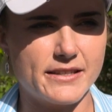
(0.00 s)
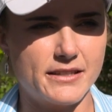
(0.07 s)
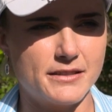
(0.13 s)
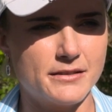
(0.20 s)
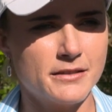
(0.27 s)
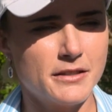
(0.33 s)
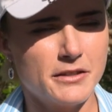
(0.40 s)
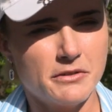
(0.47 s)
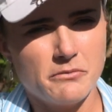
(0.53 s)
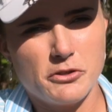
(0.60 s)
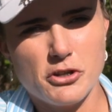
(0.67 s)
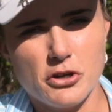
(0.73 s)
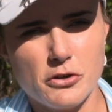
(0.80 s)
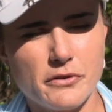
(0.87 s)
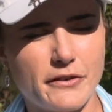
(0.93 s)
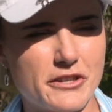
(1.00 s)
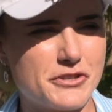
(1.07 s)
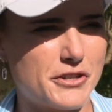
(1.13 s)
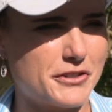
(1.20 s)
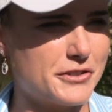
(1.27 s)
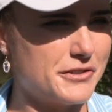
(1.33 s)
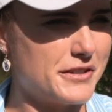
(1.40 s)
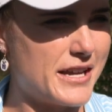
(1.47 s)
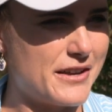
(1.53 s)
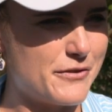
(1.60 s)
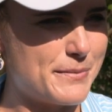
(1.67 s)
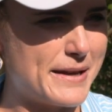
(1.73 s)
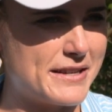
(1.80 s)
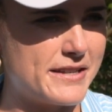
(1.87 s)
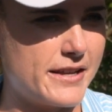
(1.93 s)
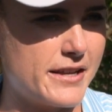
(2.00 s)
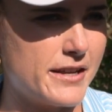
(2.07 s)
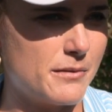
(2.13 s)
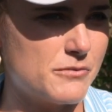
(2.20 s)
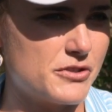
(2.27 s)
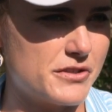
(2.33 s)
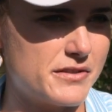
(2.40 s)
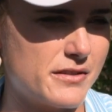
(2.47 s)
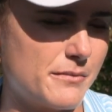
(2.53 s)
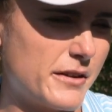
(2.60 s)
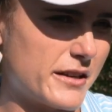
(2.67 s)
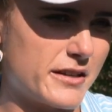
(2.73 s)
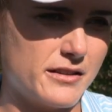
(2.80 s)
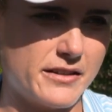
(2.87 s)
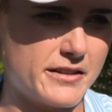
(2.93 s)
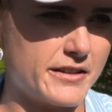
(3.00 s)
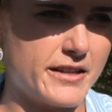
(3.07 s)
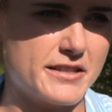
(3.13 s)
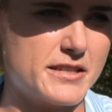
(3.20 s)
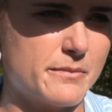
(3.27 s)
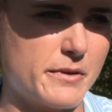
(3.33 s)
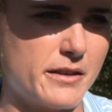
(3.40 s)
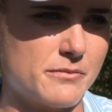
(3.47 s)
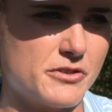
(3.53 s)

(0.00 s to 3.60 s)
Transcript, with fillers: And, you know, if I struggle and have a bad day, I'm just, I'm not going to let it get to me.